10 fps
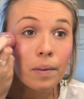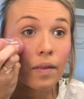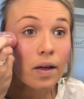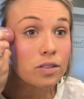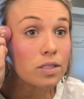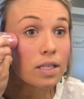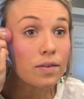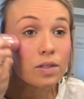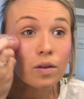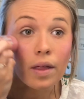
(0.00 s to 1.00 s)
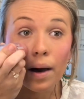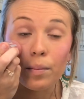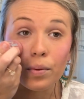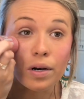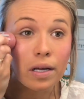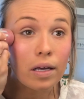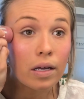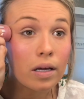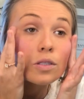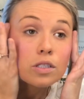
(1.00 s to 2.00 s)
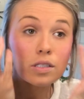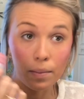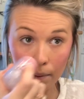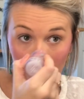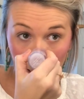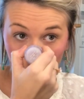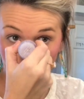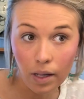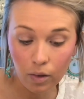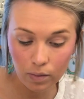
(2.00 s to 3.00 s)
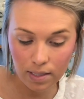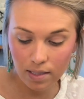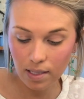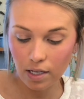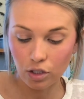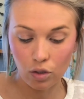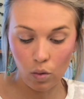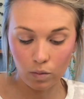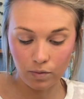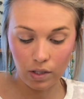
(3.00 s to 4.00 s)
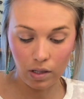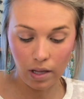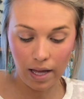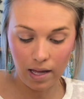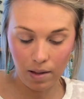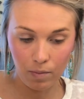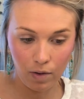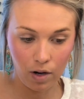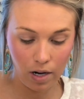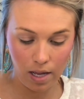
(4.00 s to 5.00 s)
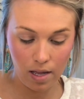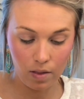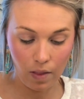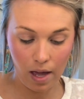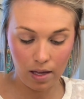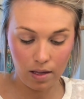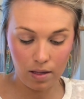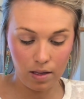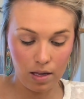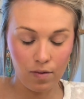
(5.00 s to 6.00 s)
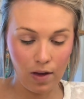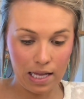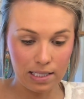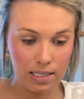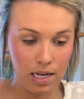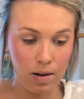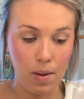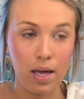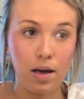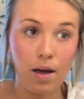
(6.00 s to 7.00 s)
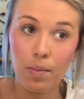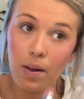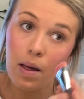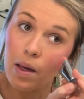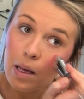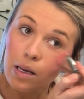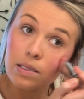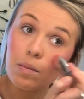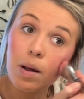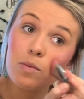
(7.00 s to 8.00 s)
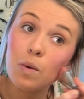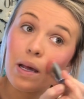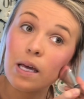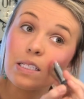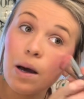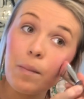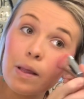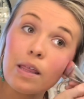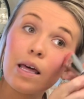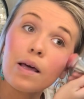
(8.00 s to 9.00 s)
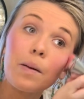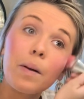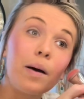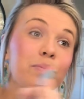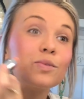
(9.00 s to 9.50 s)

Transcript: And that just gives you that pretty shimmery. Now, since I don't feel like I'm very like advanced in makeup, sometimes when I get done with it, I'm